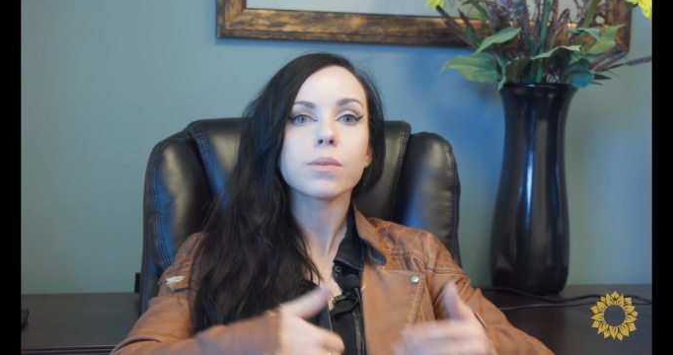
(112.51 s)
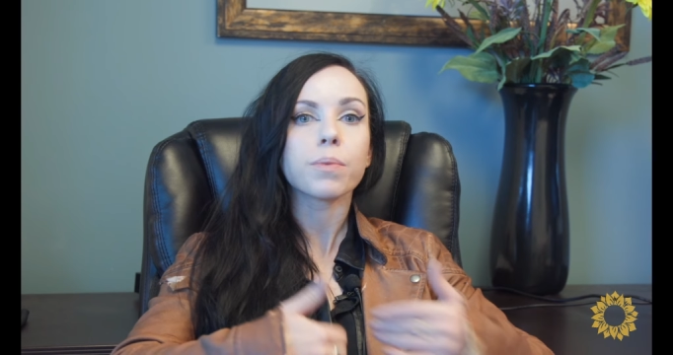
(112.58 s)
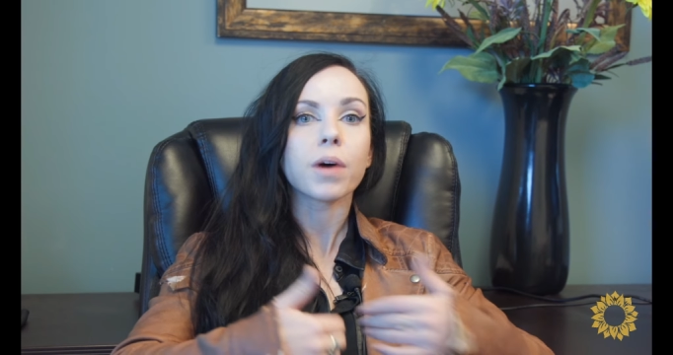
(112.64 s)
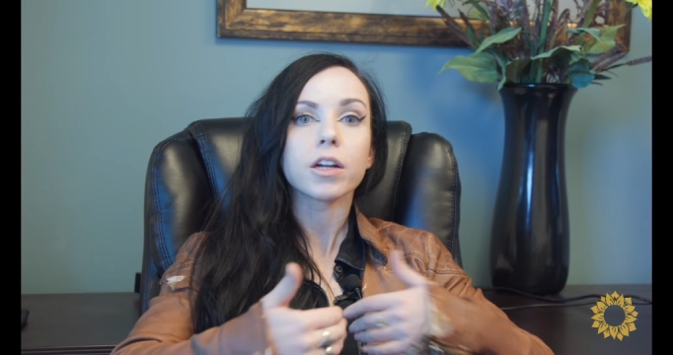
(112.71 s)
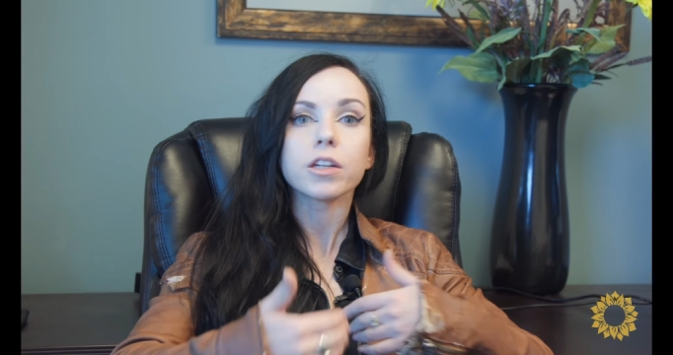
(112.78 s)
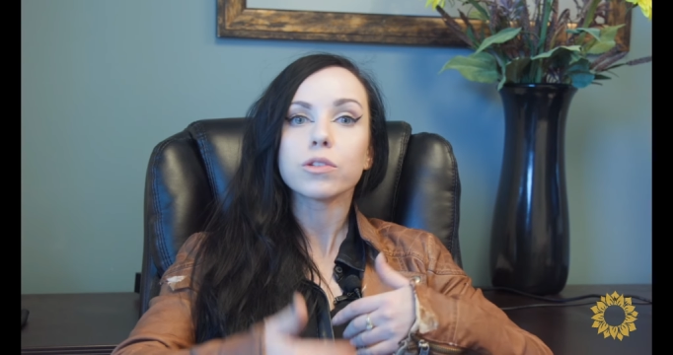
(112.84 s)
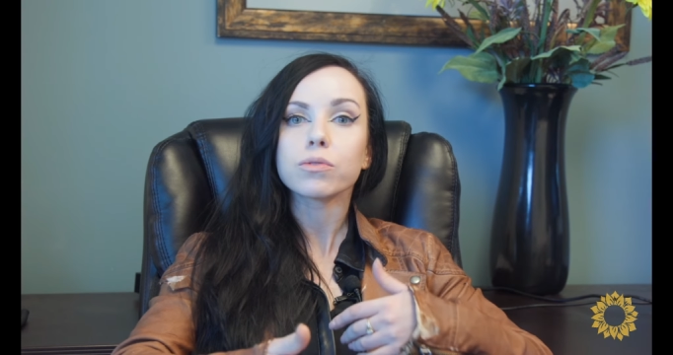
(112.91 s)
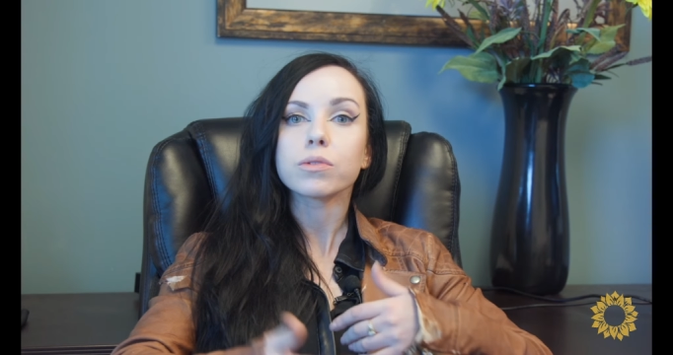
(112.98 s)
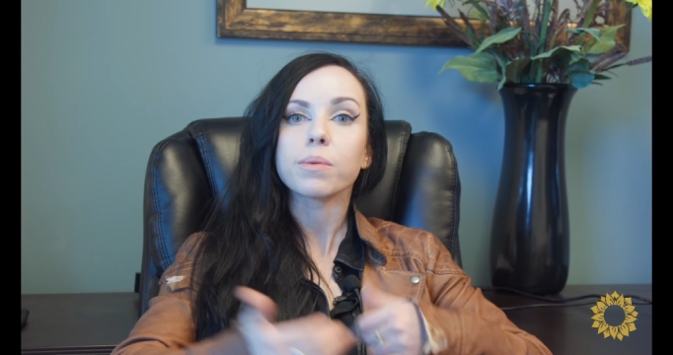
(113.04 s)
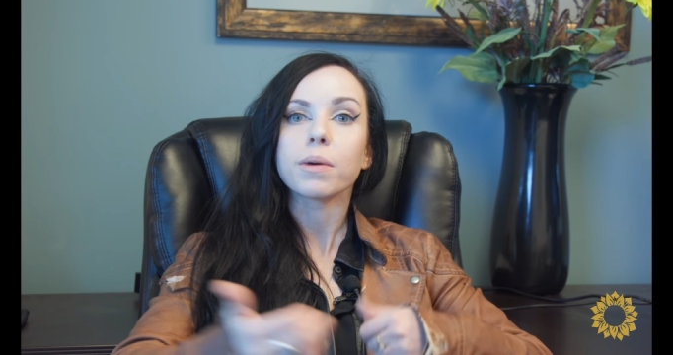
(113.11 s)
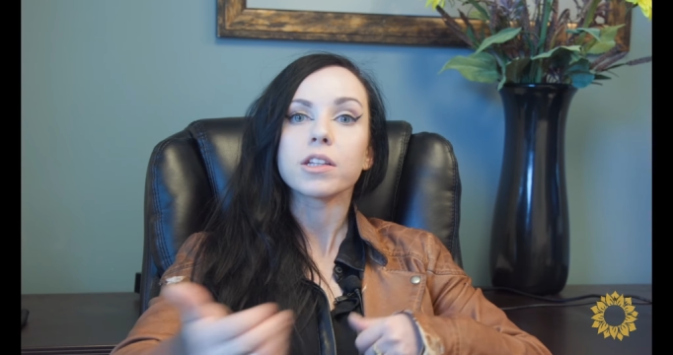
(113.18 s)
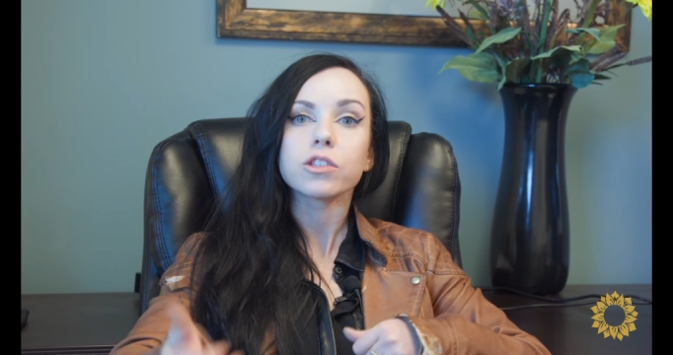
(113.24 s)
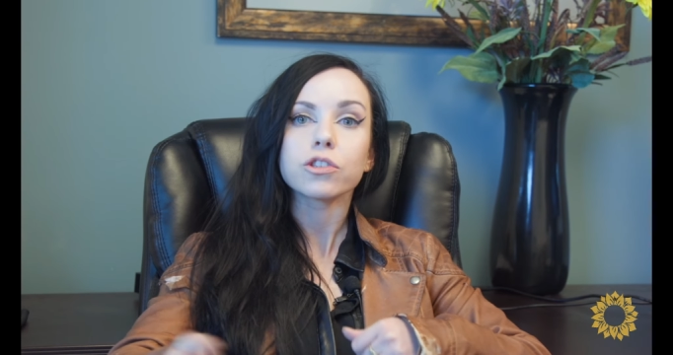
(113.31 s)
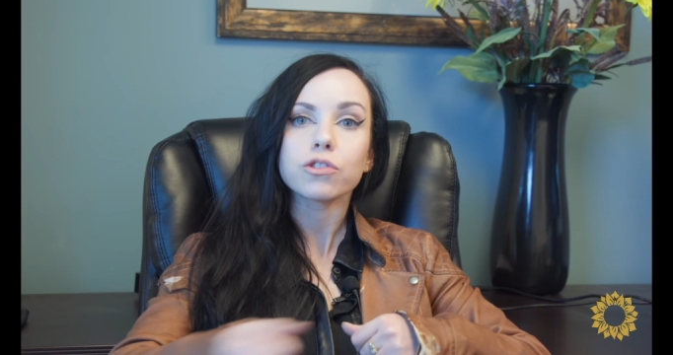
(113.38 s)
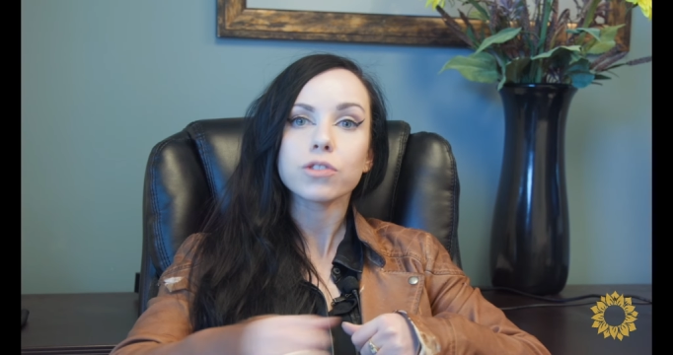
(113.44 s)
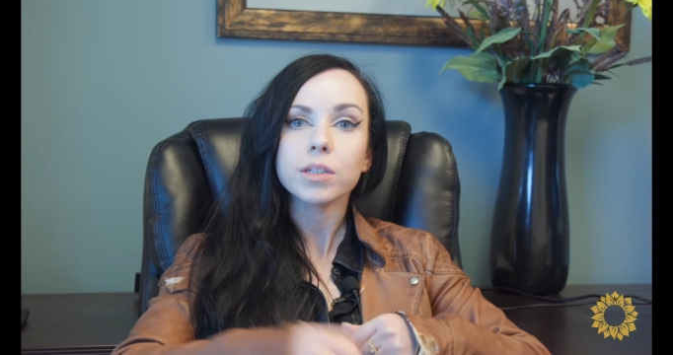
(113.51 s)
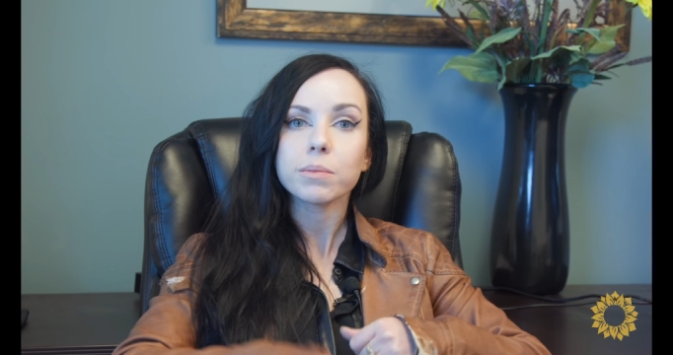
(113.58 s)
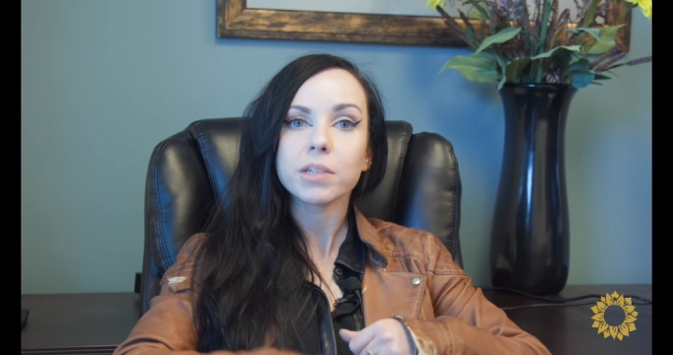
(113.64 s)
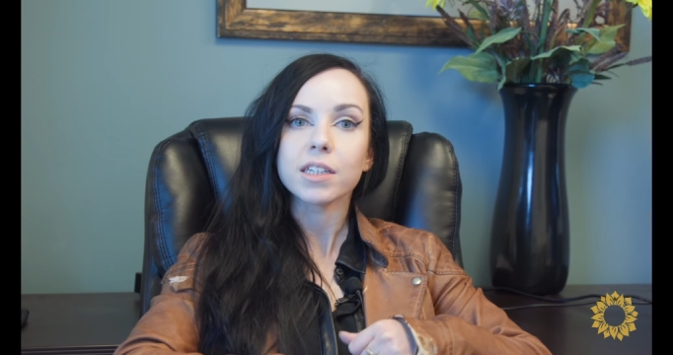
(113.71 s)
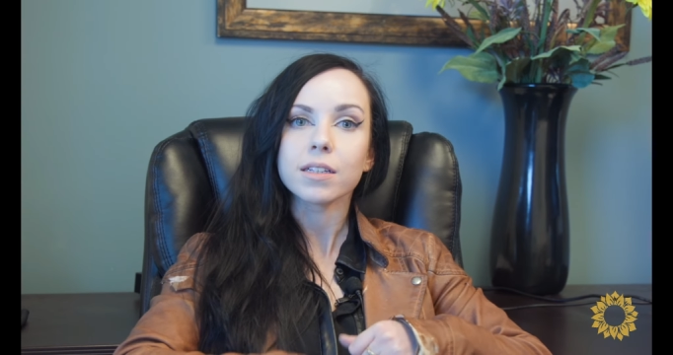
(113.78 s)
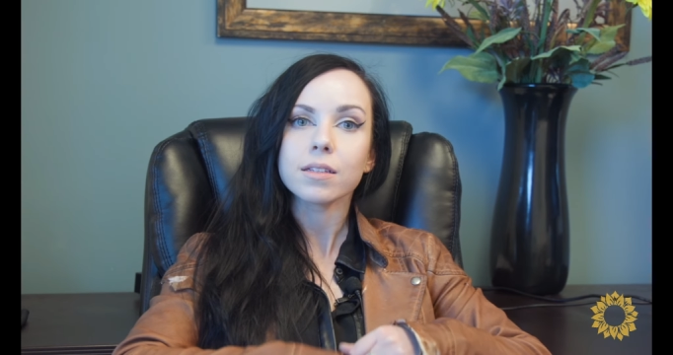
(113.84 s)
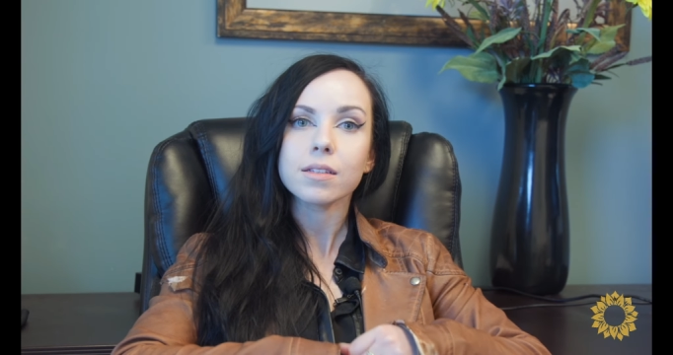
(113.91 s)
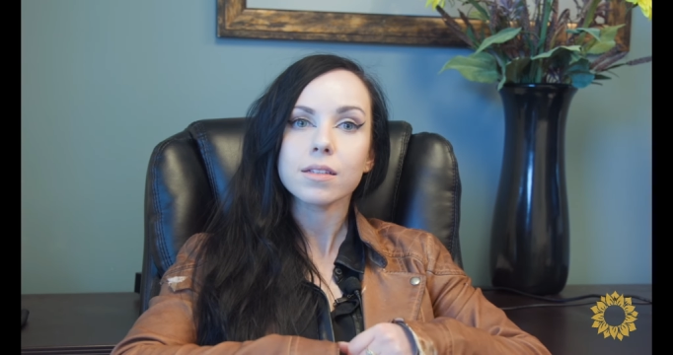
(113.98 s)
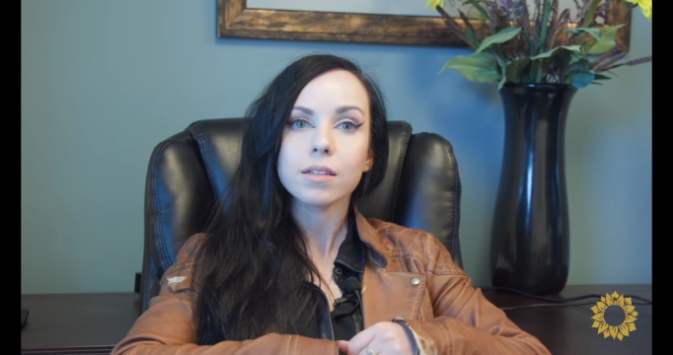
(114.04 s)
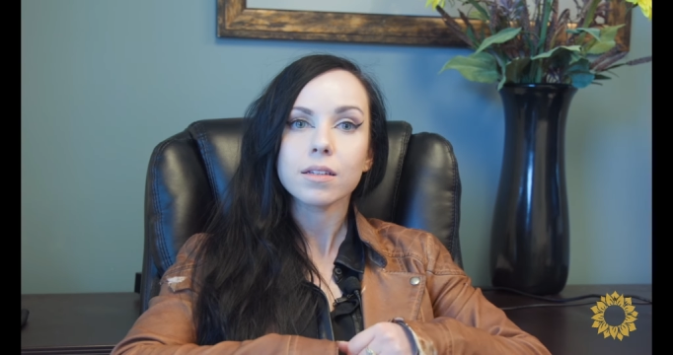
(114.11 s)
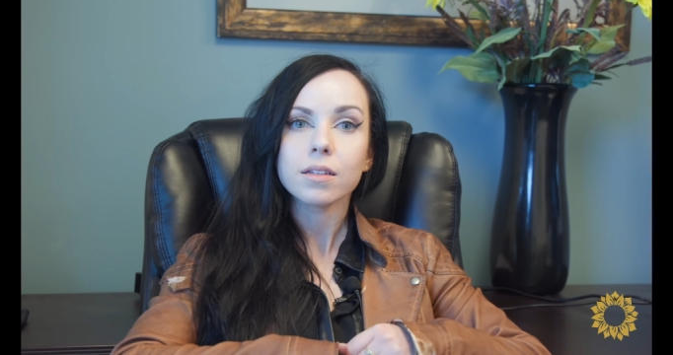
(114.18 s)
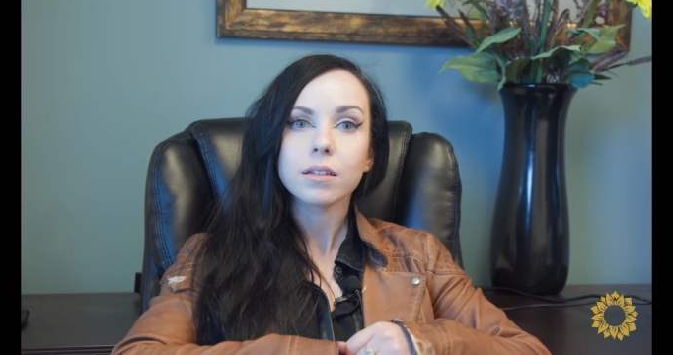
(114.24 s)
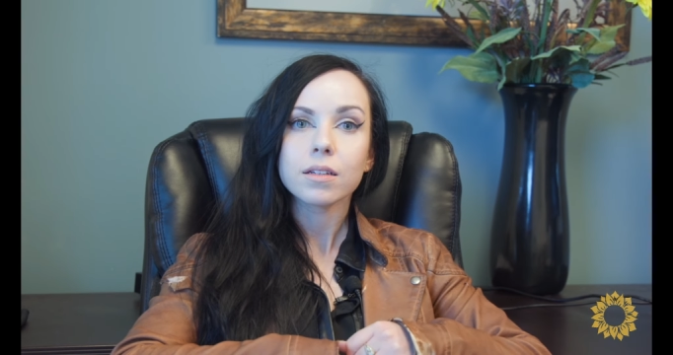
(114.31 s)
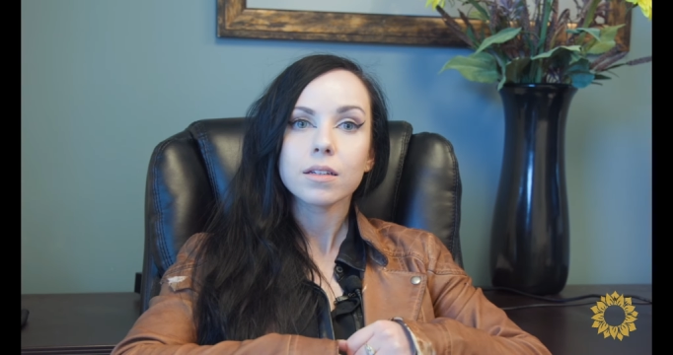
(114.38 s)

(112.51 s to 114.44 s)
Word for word: the body's response to treatments.